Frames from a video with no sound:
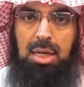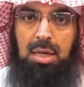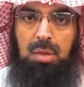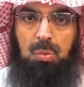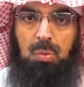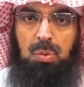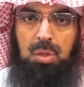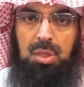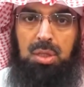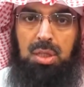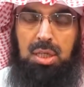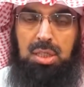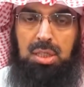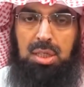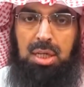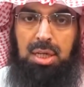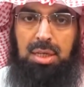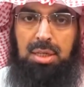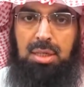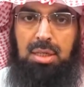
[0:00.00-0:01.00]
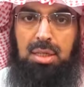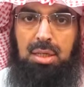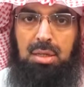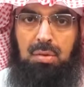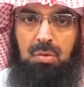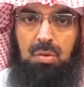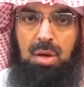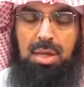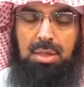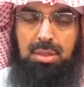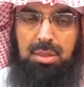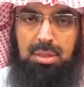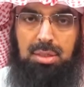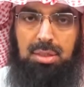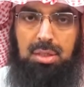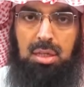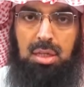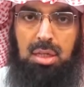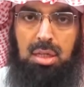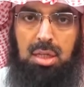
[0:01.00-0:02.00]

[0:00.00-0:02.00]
when the sun rises.